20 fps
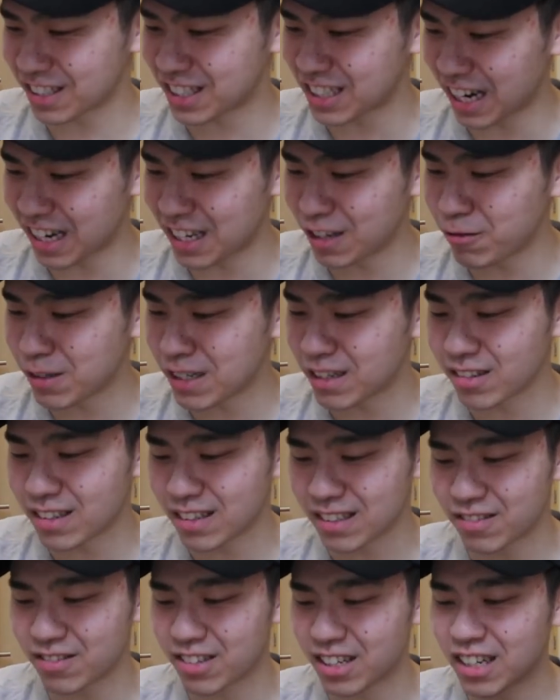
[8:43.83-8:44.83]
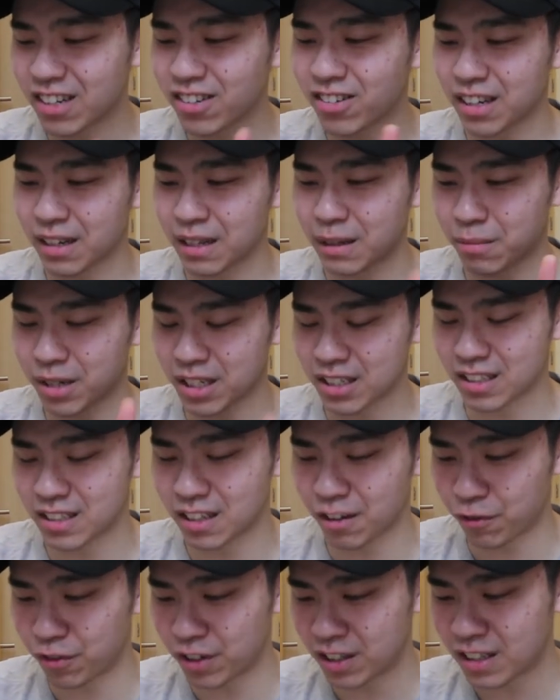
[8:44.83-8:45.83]
shiny Weedle doesn't really look any much
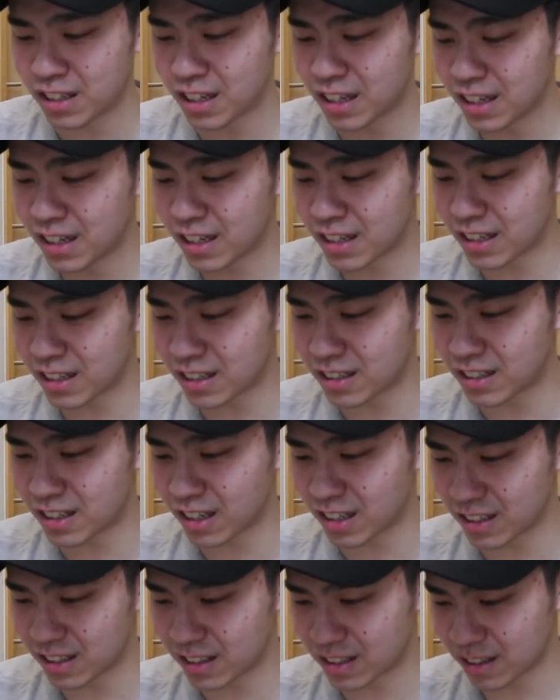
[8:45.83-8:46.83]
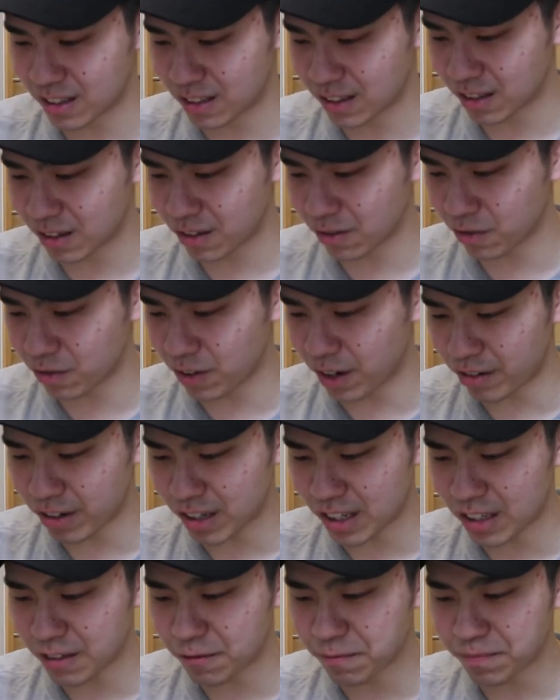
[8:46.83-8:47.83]
different. It's just
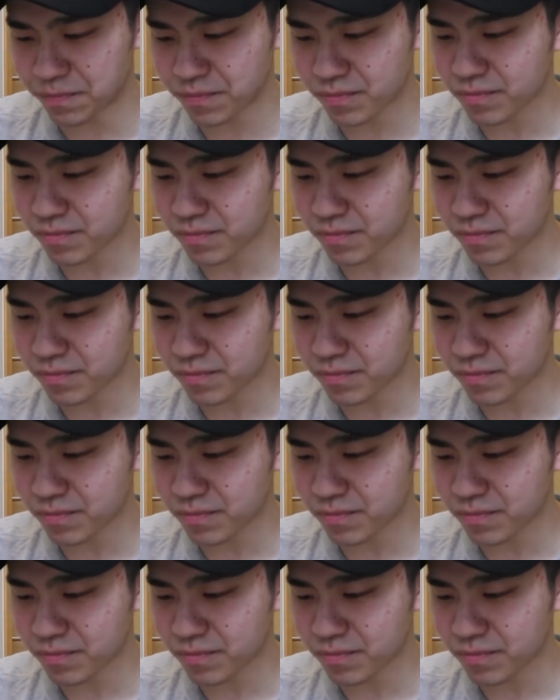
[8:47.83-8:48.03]
very,